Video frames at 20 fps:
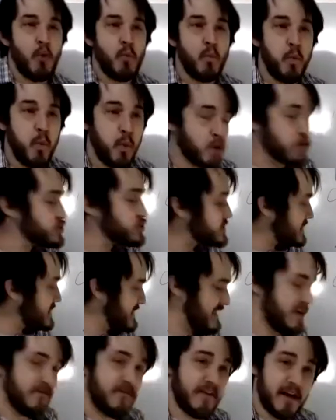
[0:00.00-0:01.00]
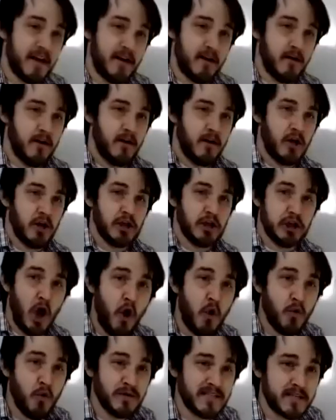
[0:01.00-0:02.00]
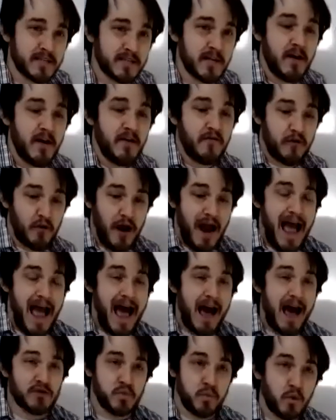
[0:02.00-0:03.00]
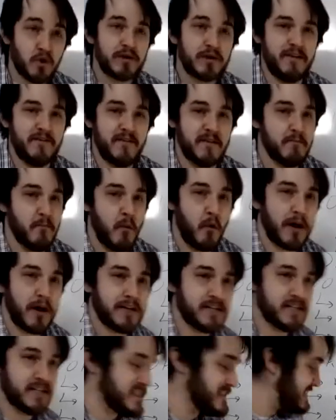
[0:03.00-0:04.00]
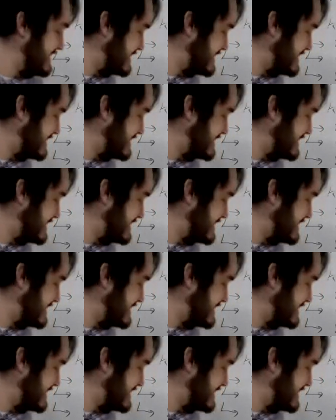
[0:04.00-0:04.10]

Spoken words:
weren't given loans for a house, weren't given mortgages